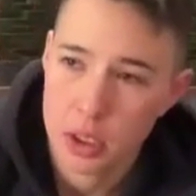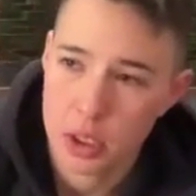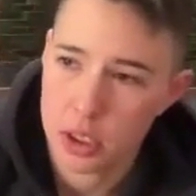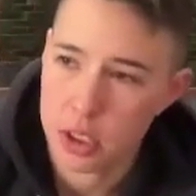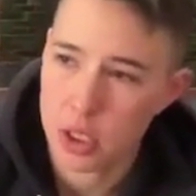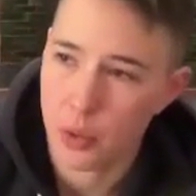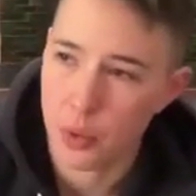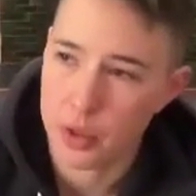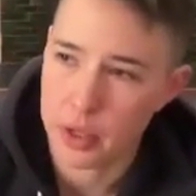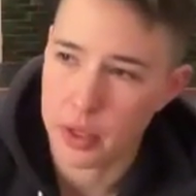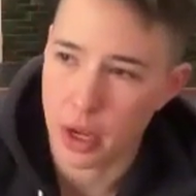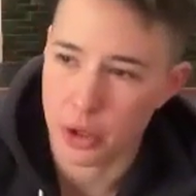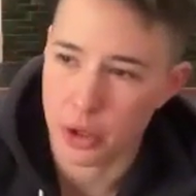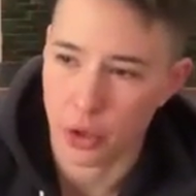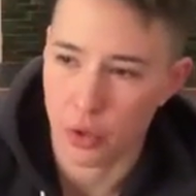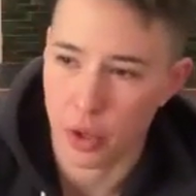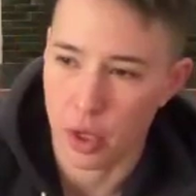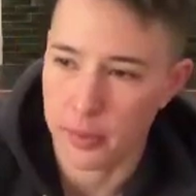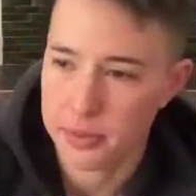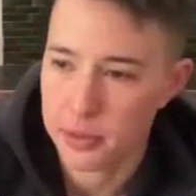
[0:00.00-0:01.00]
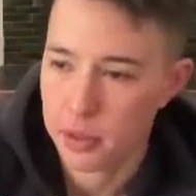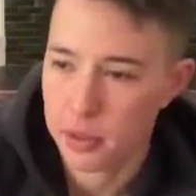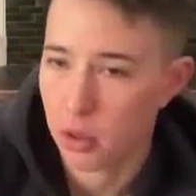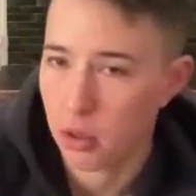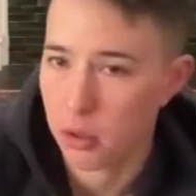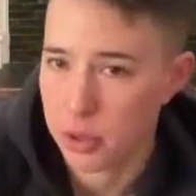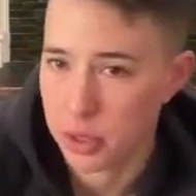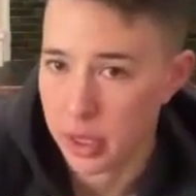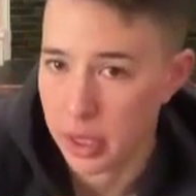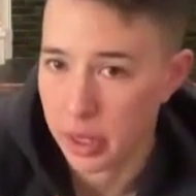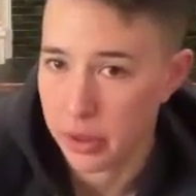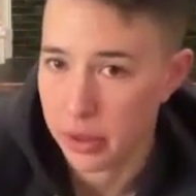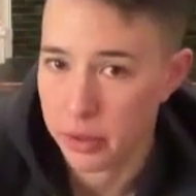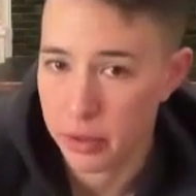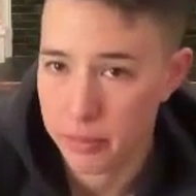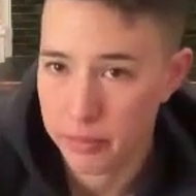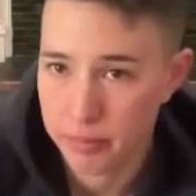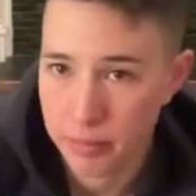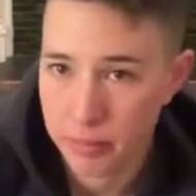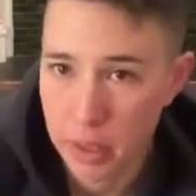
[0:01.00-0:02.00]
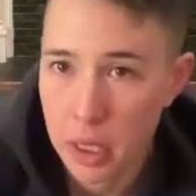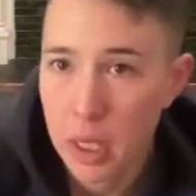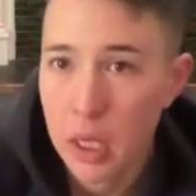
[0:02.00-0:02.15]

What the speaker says: Just slowing down your reps altogether.